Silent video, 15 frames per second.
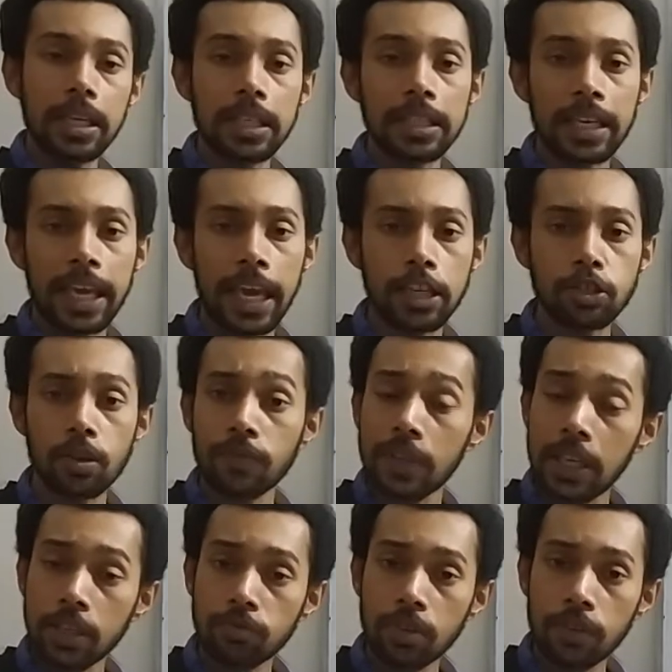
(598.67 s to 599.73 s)
in the case of
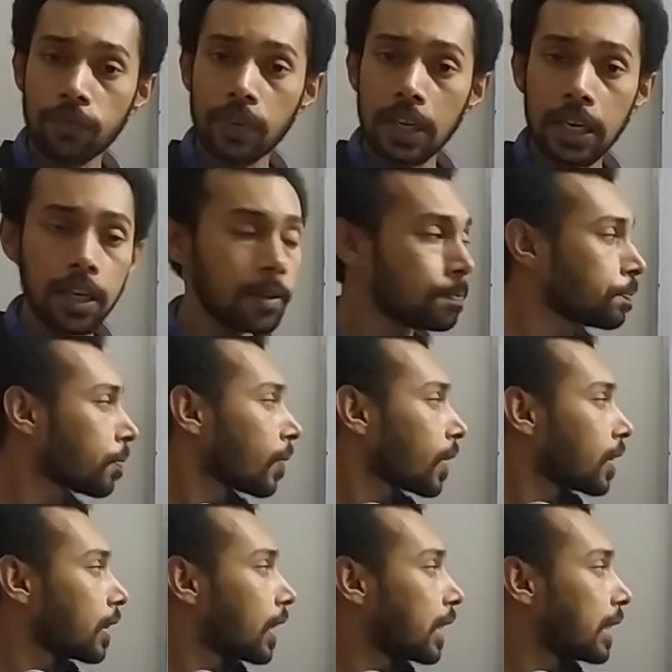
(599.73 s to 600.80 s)
electric field,
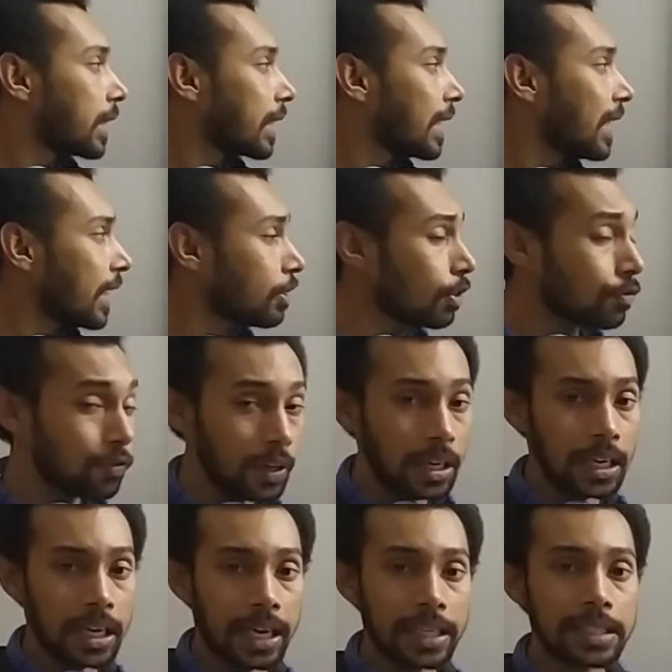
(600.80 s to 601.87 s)
the electric
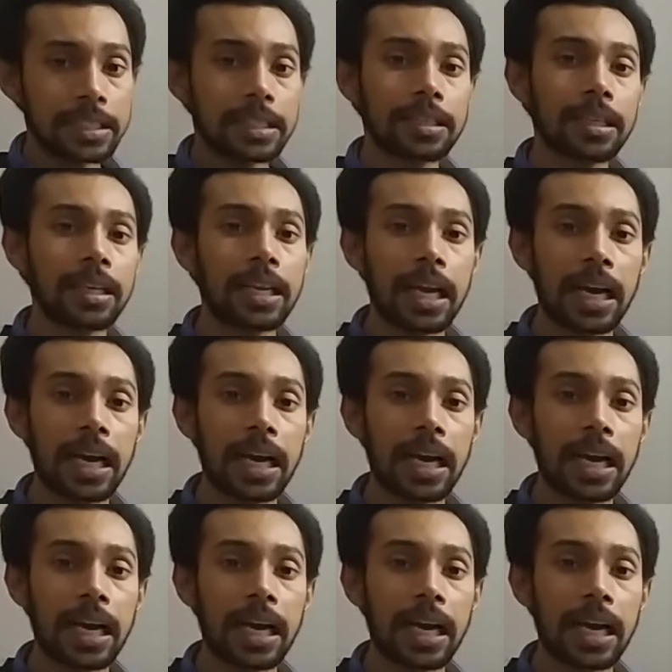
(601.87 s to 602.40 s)
field lines are the